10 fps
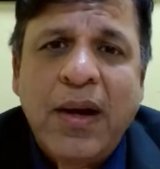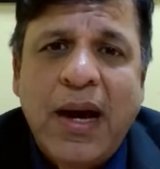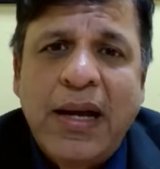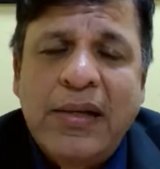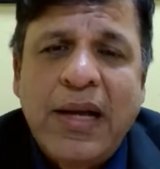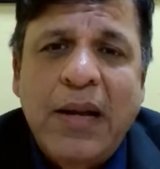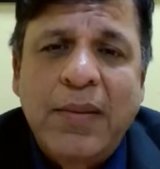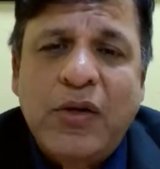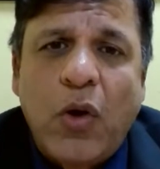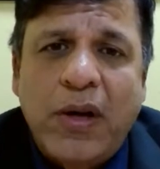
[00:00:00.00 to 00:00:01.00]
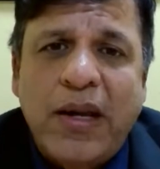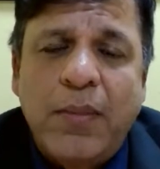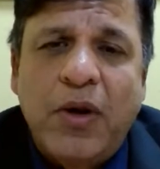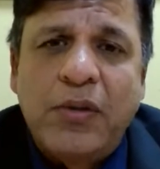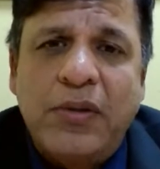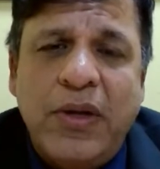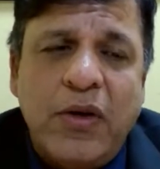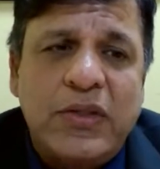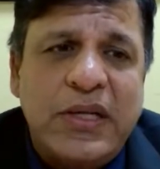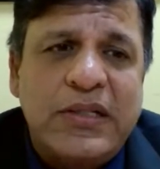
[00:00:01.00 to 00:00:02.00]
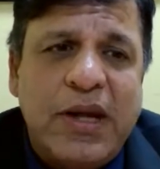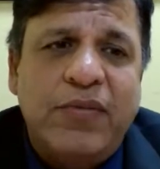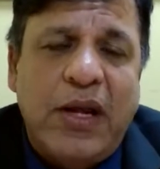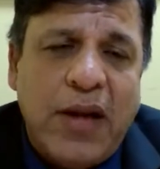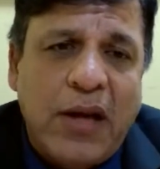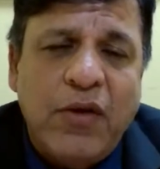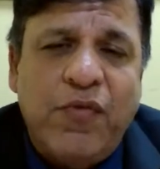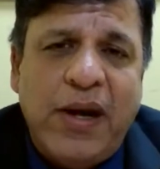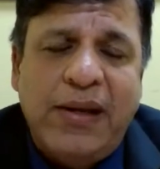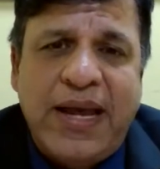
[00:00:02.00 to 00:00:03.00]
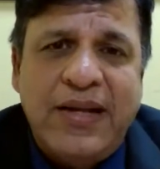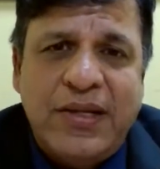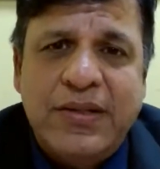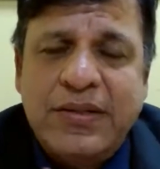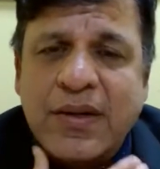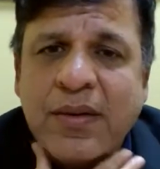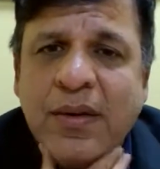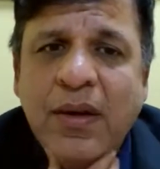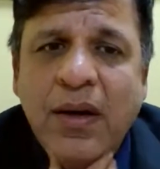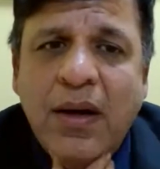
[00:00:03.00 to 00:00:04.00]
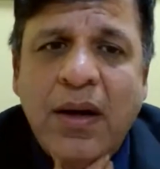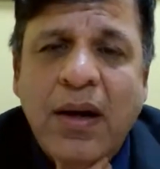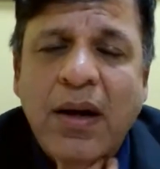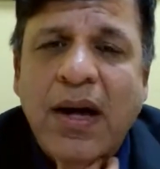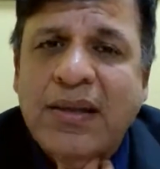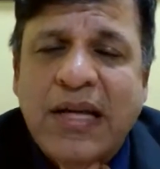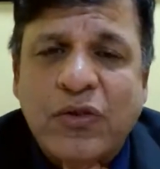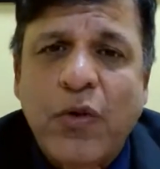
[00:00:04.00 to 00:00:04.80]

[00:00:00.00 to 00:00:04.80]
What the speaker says: And I'll be talking about, since I've done other federal cases, that's